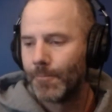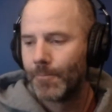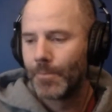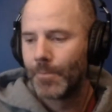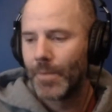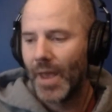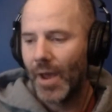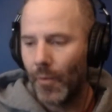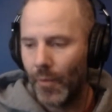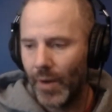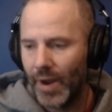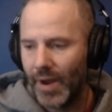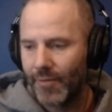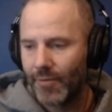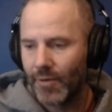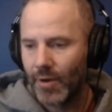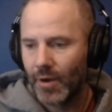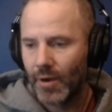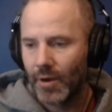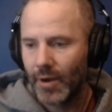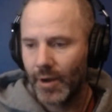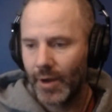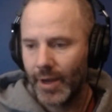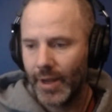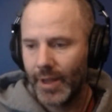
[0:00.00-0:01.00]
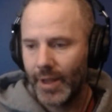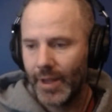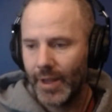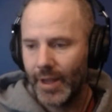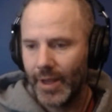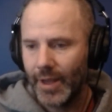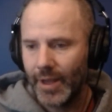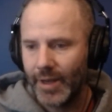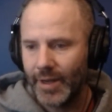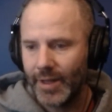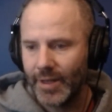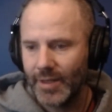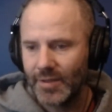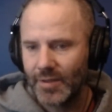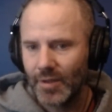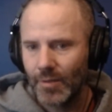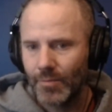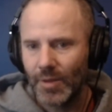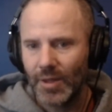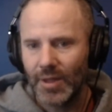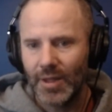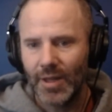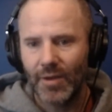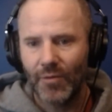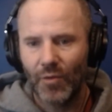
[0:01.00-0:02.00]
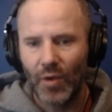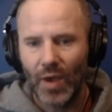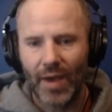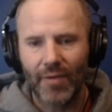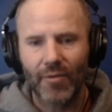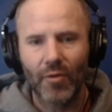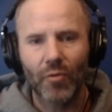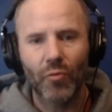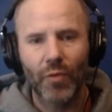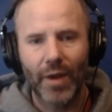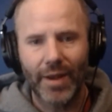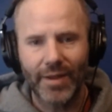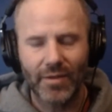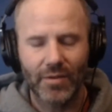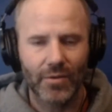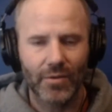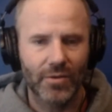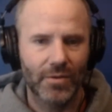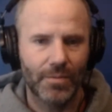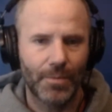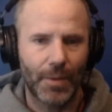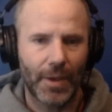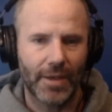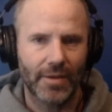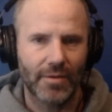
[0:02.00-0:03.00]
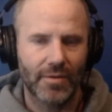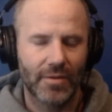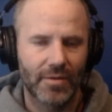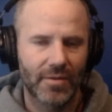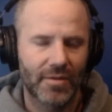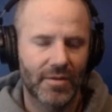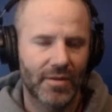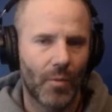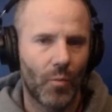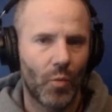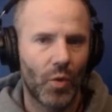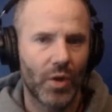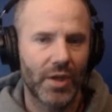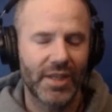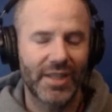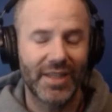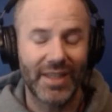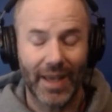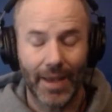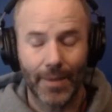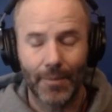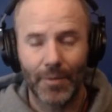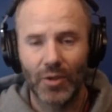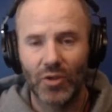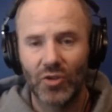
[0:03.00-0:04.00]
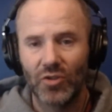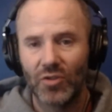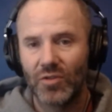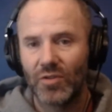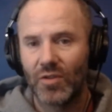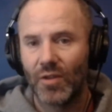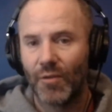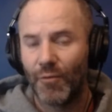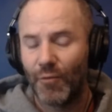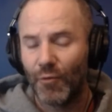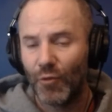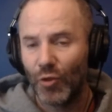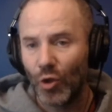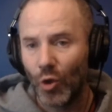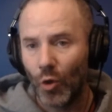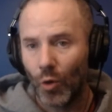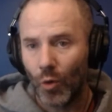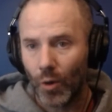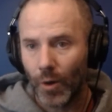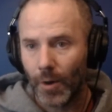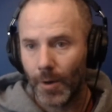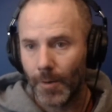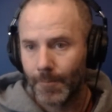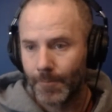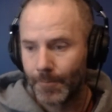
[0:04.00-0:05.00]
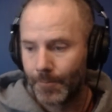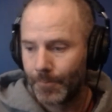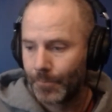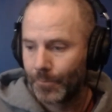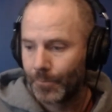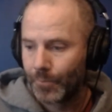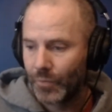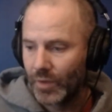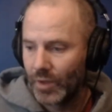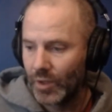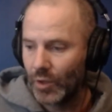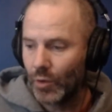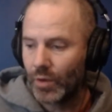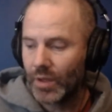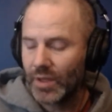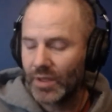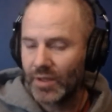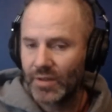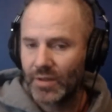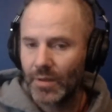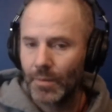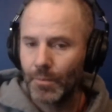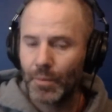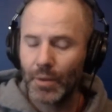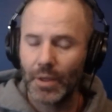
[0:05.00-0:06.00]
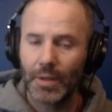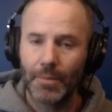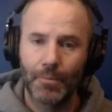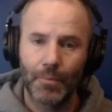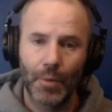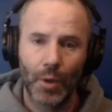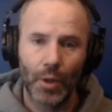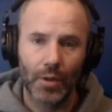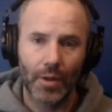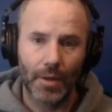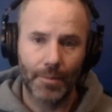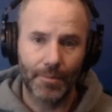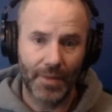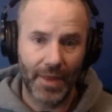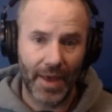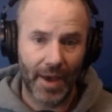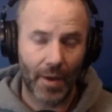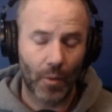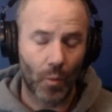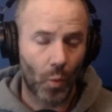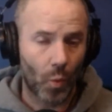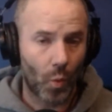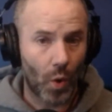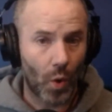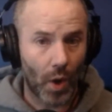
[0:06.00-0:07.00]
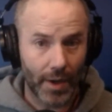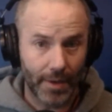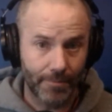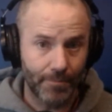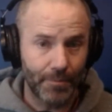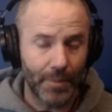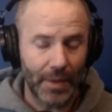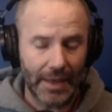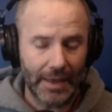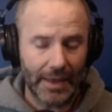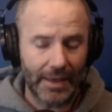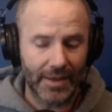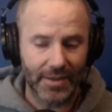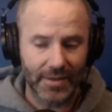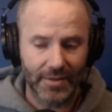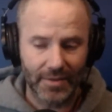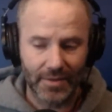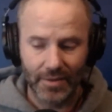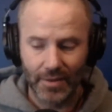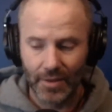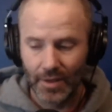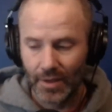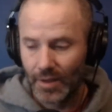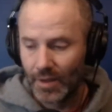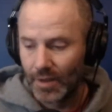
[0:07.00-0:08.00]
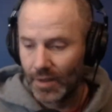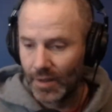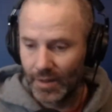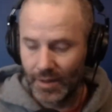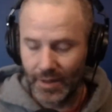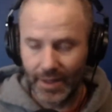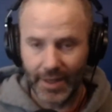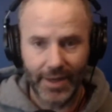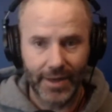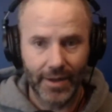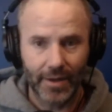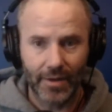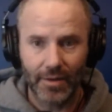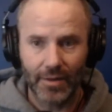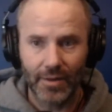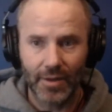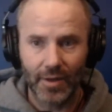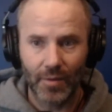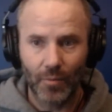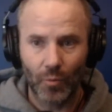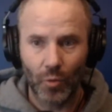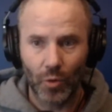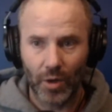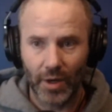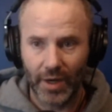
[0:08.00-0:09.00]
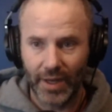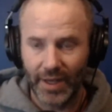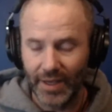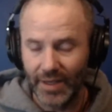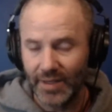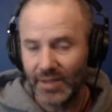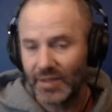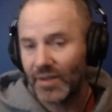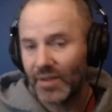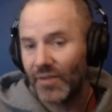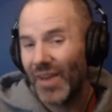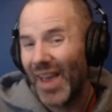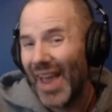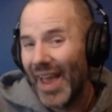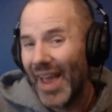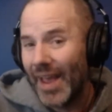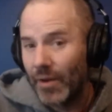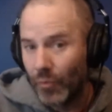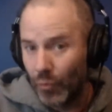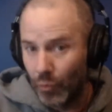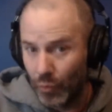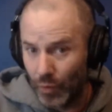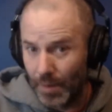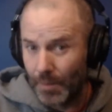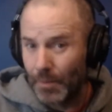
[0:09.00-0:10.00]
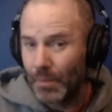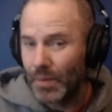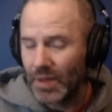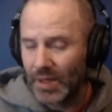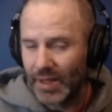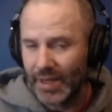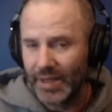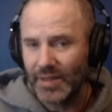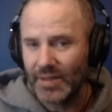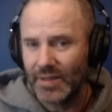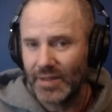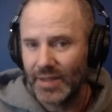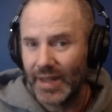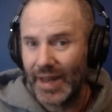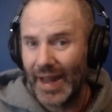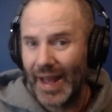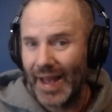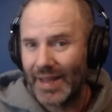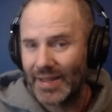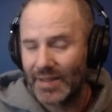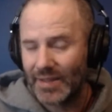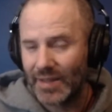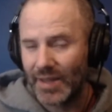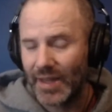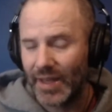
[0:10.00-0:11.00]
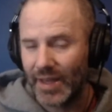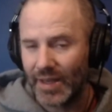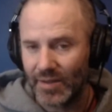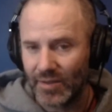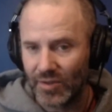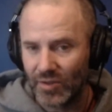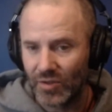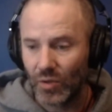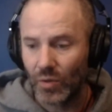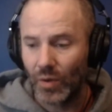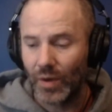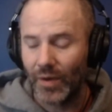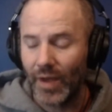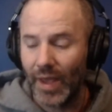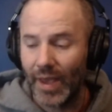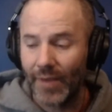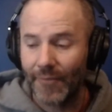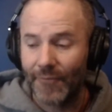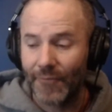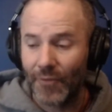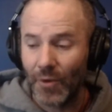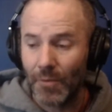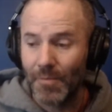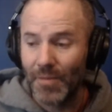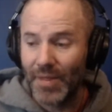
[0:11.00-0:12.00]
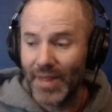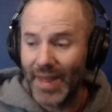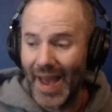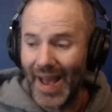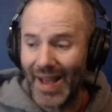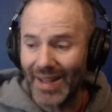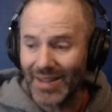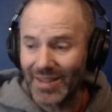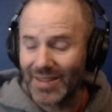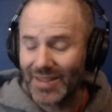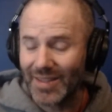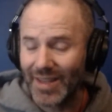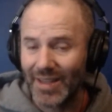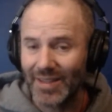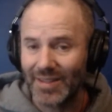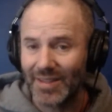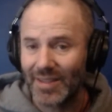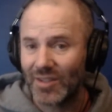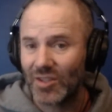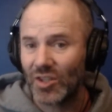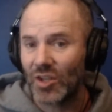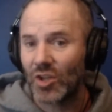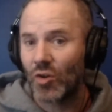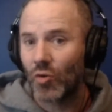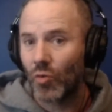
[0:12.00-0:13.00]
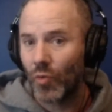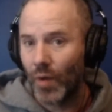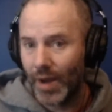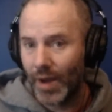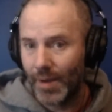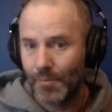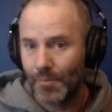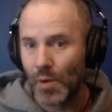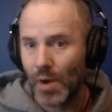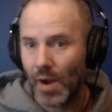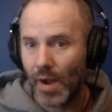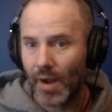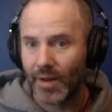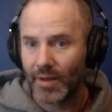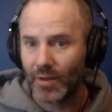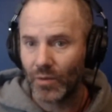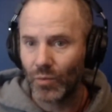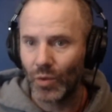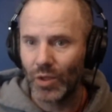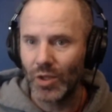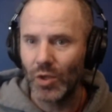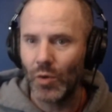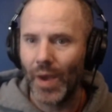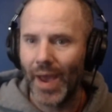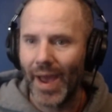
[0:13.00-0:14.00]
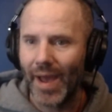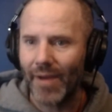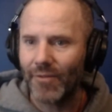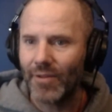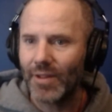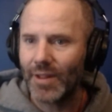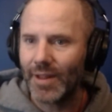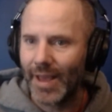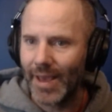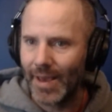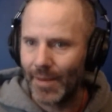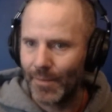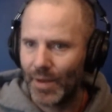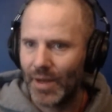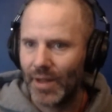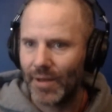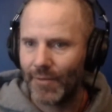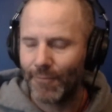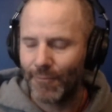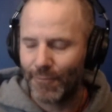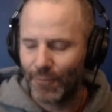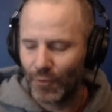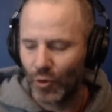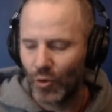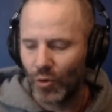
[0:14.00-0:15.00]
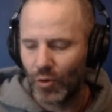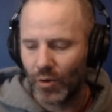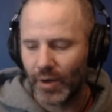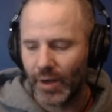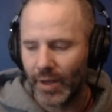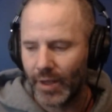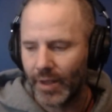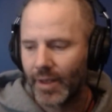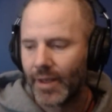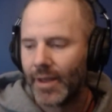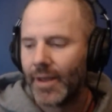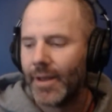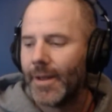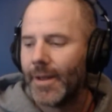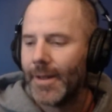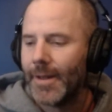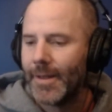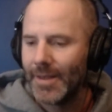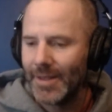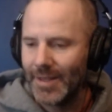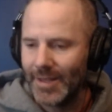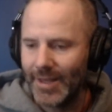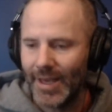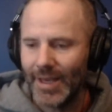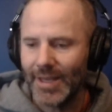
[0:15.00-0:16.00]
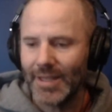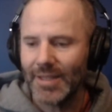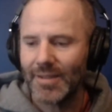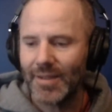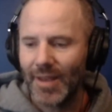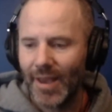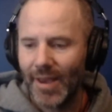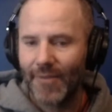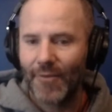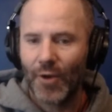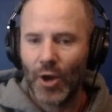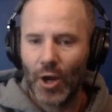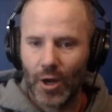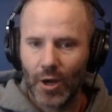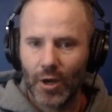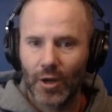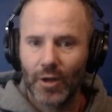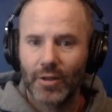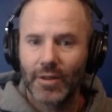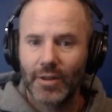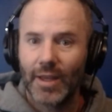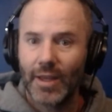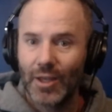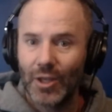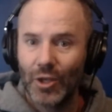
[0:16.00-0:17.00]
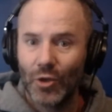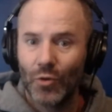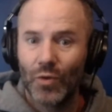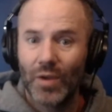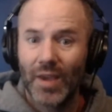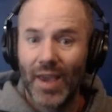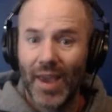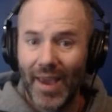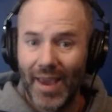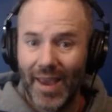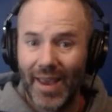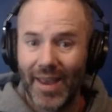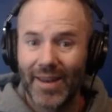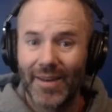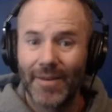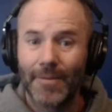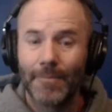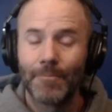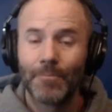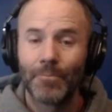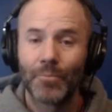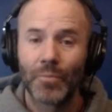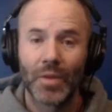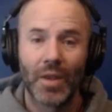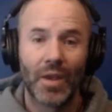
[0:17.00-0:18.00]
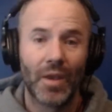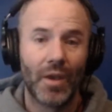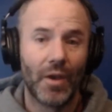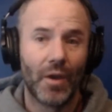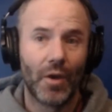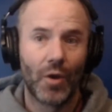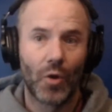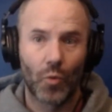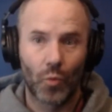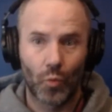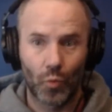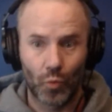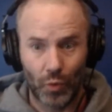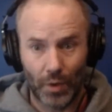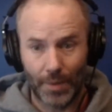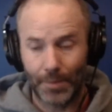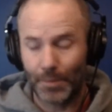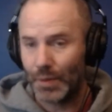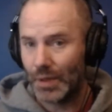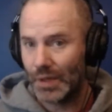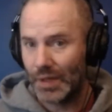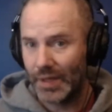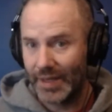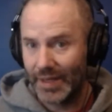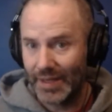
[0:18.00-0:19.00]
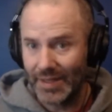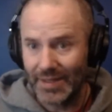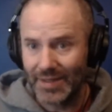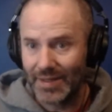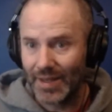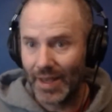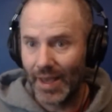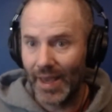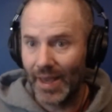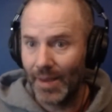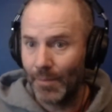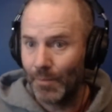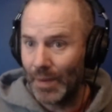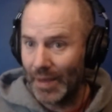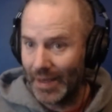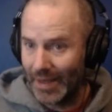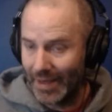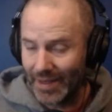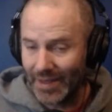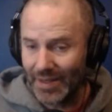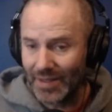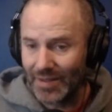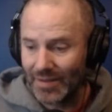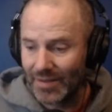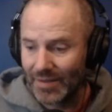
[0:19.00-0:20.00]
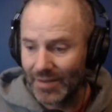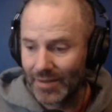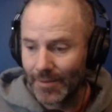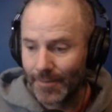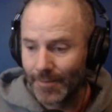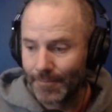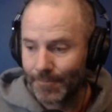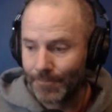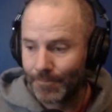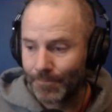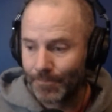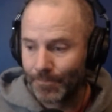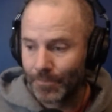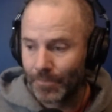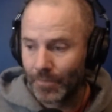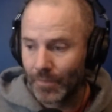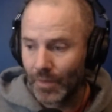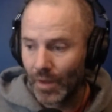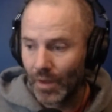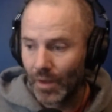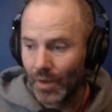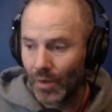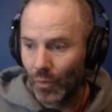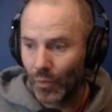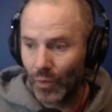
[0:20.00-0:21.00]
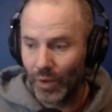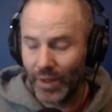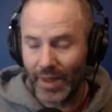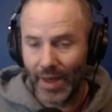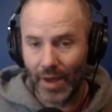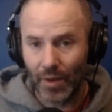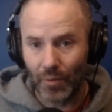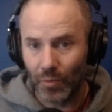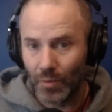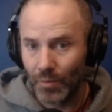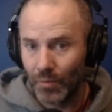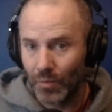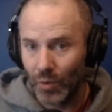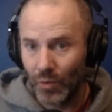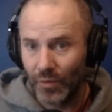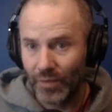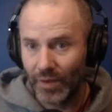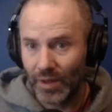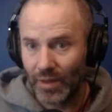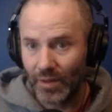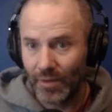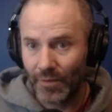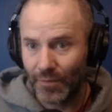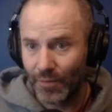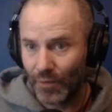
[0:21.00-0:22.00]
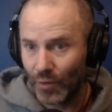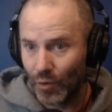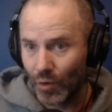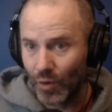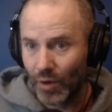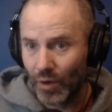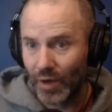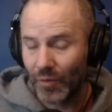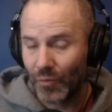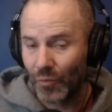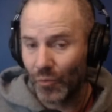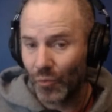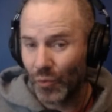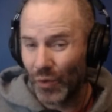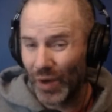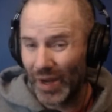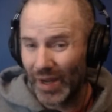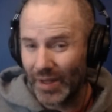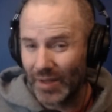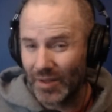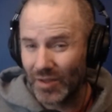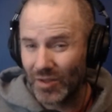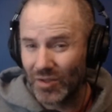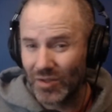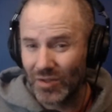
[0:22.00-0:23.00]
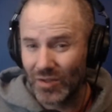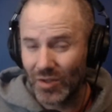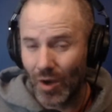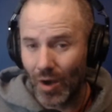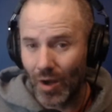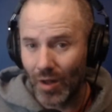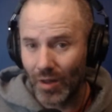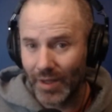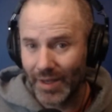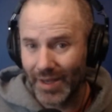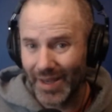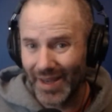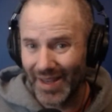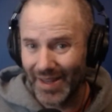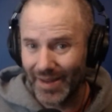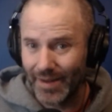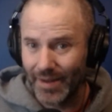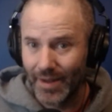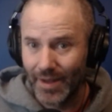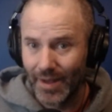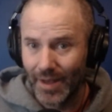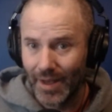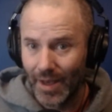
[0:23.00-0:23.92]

However, it is something that if you have a rental space and someone damages the floor, you can simply pull up that one piece, lay down a little more adhesive, and replace it as it is. So, from that sense, it's a great product. When you have laminate flooring, yes, I have heard that you can replace a piece without removing the floor and reinstalling it.